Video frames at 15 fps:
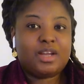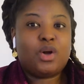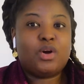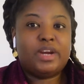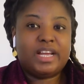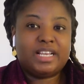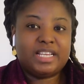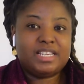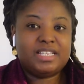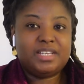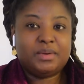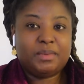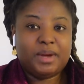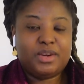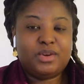connected in
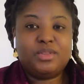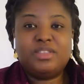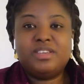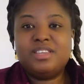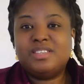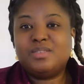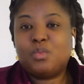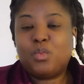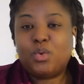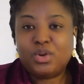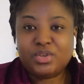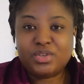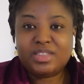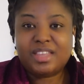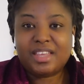a way. Nothing is what
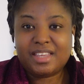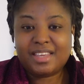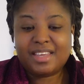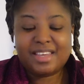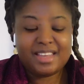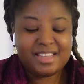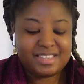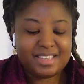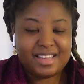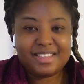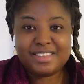you think it is.